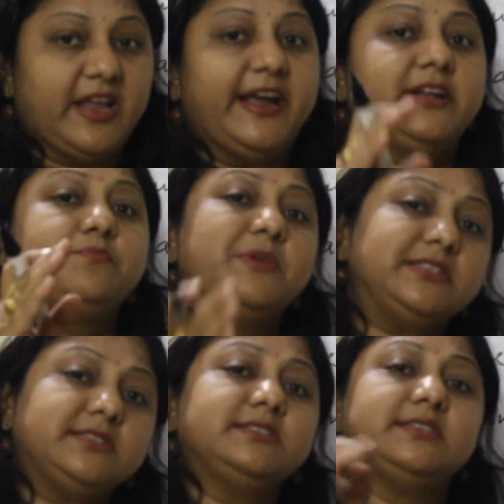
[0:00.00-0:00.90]
It
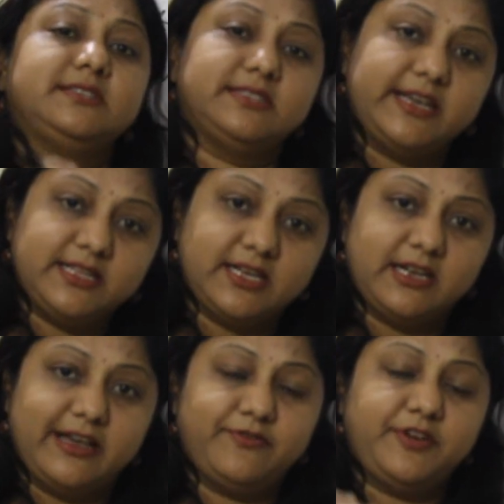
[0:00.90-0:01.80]
must sustain the
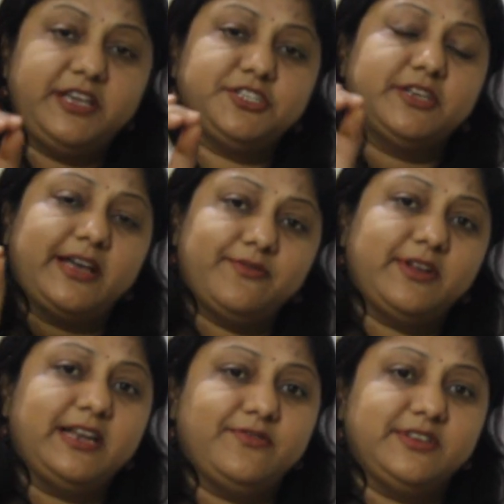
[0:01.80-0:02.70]
life, each and
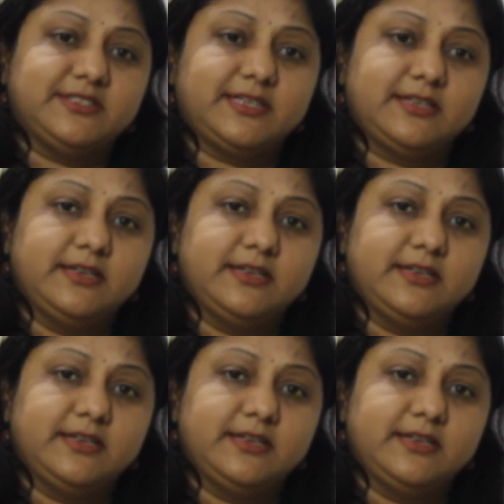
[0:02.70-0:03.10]
every living cell.